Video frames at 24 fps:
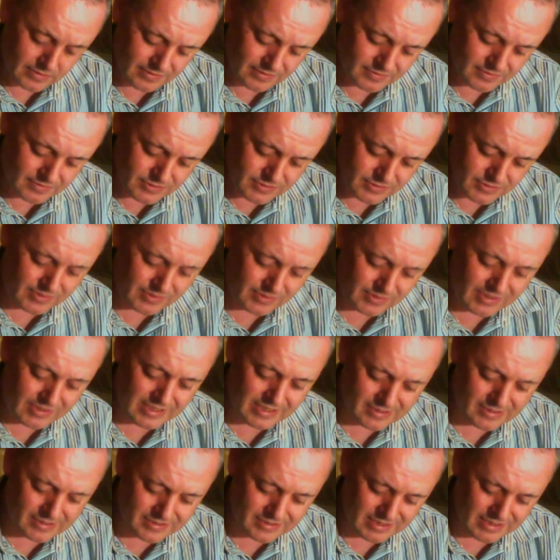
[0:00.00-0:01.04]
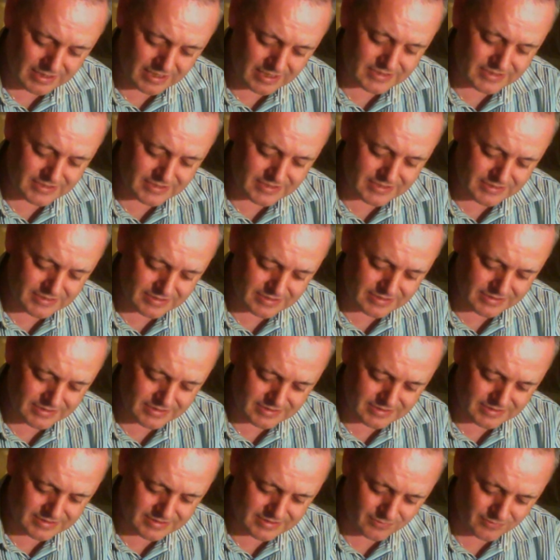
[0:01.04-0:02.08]
to
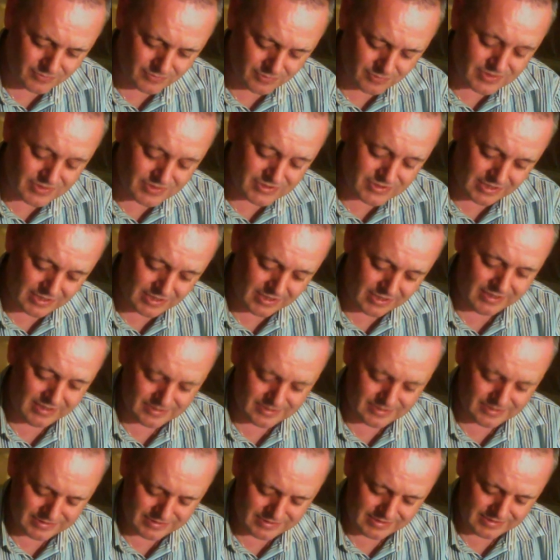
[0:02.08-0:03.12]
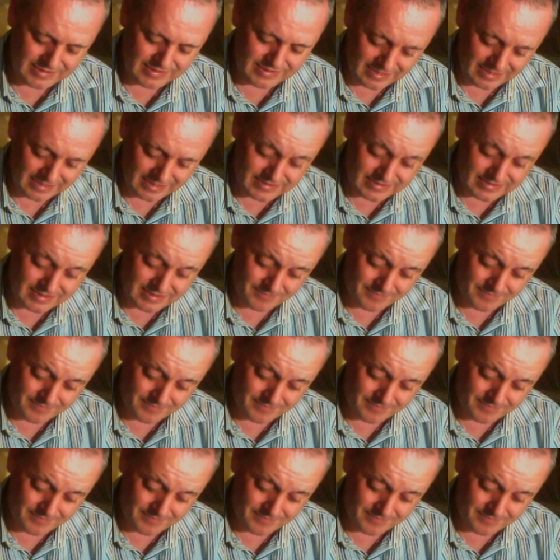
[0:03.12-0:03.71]
kiss the sea, skitting.